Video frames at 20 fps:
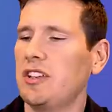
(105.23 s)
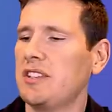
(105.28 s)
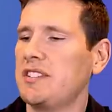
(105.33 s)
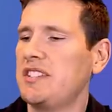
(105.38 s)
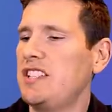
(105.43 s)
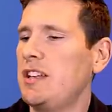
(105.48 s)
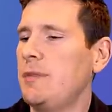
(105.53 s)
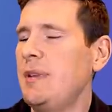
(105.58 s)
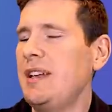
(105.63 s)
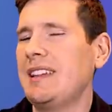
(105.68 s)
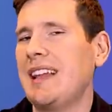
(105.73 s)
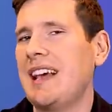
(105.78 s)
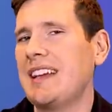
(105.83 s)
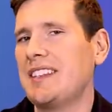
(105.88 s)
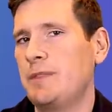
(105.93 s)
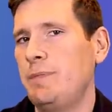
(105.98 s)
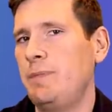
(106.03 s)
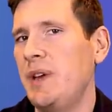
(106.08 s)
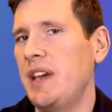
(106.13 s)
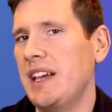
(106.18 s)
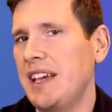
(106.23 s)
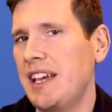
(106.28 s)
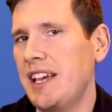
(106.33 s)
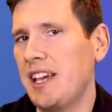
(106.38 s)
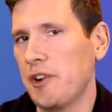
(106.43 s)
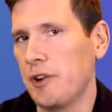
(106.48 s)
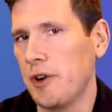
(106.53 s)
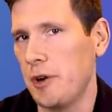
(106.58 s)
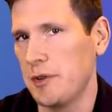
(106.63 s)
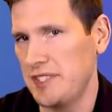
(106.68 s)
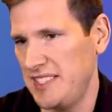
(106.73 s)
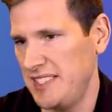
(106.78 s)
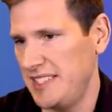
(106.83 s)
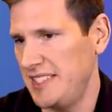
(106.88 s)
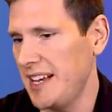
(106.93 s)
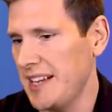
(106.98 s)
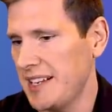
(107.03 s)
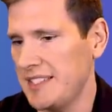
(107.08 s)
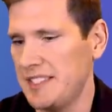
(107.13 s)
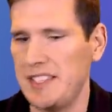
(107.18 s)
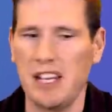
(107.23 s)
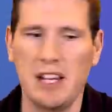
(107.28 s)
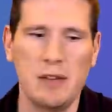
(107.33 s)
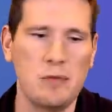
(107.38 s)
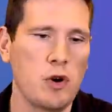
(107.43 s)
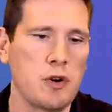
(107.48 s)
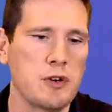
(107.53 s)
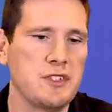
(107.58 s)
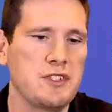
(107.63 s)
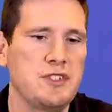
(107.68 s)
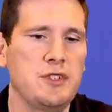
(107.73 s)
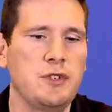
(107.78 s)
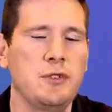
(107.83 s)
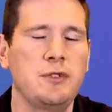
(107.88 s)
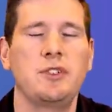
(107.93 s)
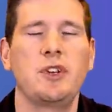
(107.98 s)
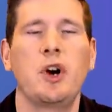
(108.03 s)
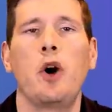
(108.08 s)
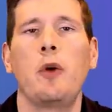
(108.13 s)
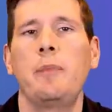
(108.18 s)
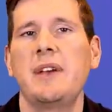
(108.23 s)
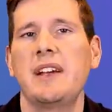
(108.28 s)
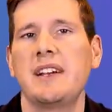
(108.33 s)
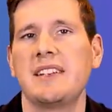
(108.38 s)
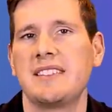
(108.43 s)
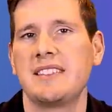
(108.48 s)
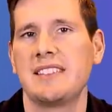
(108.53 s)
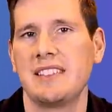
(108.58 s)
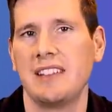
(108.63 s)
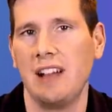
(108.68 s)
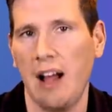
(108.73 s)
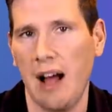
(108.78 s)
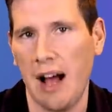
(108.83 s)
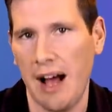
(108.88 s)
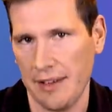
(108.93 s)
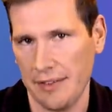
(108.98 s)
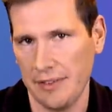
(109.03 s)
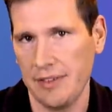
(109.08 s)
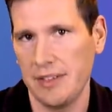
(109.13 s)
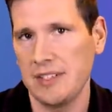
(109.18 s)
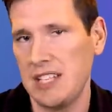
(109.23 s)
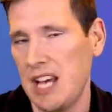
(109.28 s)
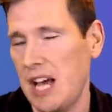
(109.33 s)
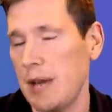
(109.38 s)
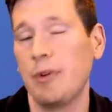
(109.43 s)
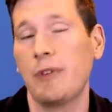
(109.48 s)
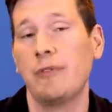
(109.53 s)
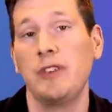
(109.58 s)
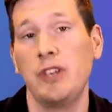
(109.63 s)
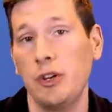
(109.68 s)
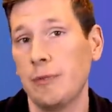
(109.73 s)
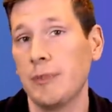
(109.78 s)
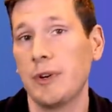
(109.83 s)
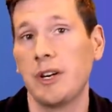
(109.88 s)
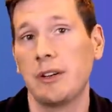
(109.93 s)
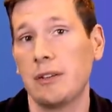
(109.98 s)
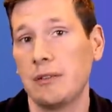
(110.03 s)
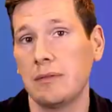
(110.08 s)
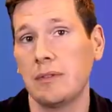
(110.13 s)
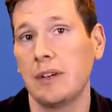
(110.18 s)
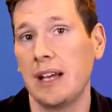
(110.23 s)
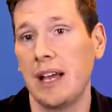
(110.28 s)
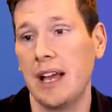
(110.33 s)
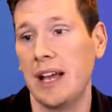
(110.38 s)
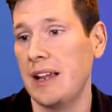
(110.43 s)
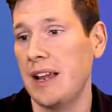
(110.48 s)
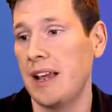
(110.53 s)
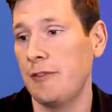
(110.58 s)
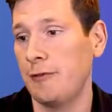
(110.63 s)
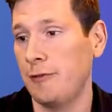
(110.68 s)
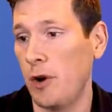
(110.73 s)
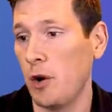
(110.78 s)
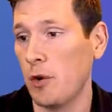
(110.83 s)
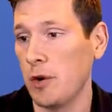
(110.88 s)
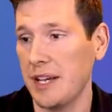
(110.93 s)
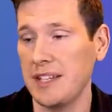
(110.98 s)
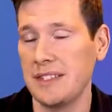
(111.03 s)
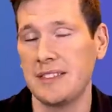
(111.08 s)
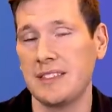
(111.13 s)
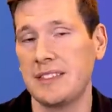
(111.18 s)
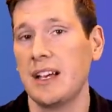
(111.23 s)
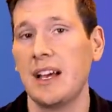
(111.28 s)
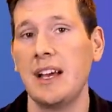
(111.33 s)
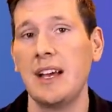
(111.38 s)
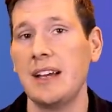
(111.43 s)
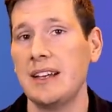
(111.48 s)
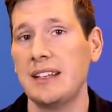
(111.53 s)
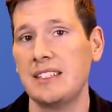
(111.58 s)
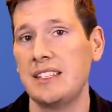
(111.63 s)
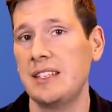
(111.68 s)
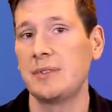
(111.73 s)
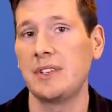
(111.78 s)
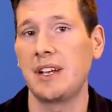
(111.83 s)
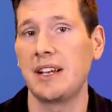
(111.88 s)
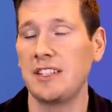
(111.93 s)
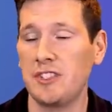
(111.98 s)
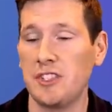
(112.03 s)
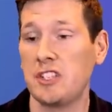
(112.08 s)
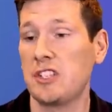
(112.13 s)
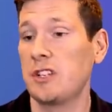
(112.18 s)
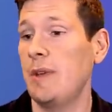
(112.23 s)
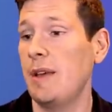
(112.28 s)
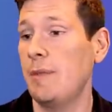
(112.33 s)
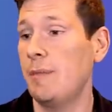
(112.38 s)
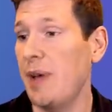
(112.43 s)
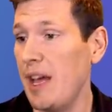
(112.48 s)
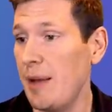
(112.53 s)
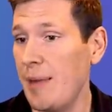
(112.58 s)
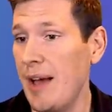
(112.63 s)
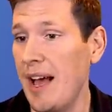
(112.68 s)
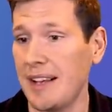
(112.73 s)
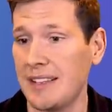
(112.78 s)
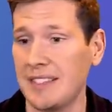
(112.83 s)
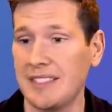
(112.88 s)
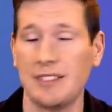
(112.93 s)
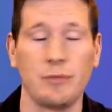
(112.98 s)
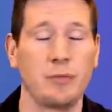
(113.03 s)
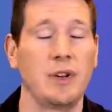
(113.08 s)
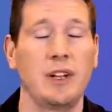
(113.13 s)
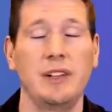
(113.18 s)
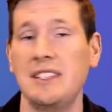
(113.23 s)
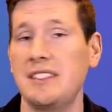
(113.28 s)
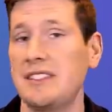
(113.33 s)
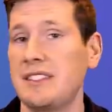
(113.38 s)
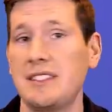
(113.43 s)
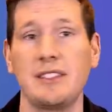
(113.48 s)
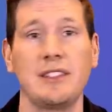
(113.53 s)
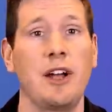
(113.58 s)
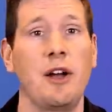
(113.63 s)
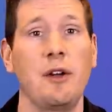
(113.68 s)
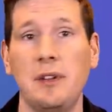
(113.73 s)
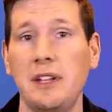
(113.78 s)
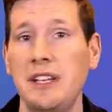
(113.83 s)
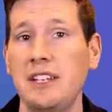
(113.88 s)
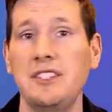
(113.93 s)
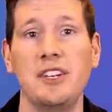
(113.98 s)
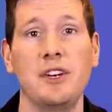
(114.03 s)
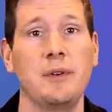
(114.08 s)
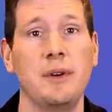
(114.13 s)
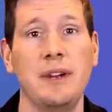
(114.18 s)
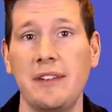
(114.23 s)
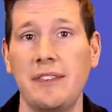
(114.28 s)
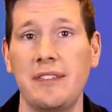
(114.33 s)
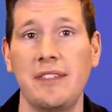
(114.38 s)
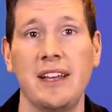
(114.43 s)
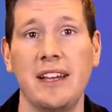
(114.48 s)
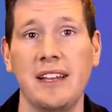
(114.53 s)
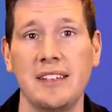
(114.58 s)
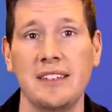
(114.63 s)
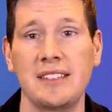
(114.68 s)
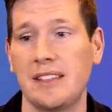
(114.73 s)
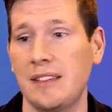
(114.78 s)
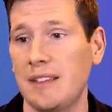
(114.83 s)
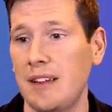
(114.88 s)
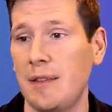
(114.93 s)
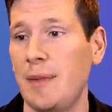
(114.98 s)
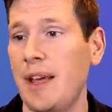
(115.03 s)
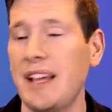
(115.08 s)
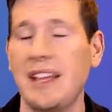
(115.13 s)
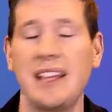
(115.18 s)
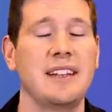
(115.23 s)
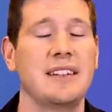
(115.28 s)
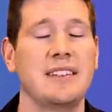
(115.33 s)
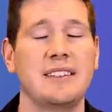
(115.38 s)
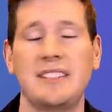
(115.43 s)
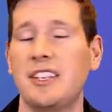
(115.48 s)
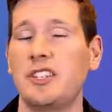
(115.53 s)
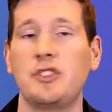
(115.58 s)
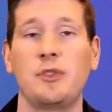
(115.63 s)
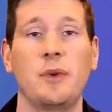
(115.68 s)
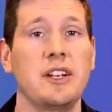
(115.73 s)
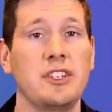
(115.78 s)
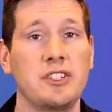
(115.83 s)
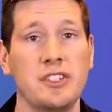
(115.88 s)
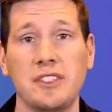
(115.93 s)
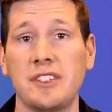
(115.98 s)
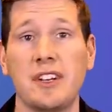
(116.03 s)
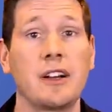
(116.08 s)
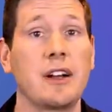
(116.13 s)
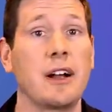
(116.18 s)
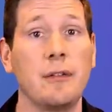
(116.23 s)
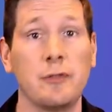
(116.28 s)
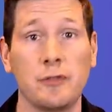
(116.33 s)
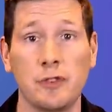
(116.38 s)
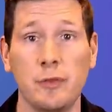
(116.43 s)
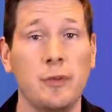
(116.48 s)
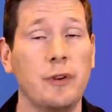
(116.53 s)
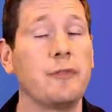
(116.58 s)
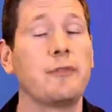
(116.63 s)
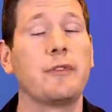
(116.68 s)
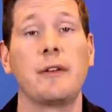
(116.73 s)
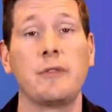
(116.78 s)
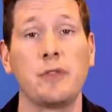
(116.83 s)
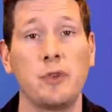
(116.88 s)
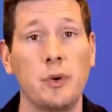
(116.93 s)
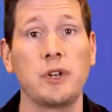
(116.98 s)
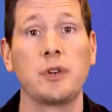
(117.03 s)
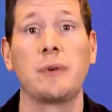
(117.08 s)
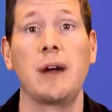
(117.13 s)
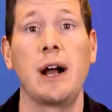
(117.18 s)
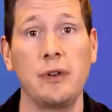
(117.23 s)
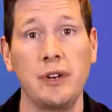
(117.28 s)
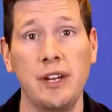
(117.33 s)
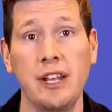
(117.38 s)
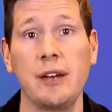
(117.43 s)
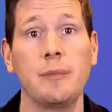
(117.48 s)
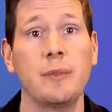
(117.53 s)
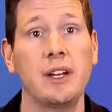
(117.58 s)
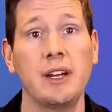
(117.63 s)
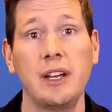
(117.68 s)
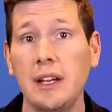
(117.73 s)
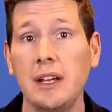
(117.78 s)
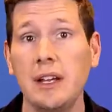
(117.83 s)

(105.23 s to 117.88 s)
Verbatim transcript: looks to be less Big Hero 6 and more Zootopia sloth type of humor and, and focus. Seems like it's just gonna be Baymax really slowly doing things and, and making situations uncomfortable for everyone around him.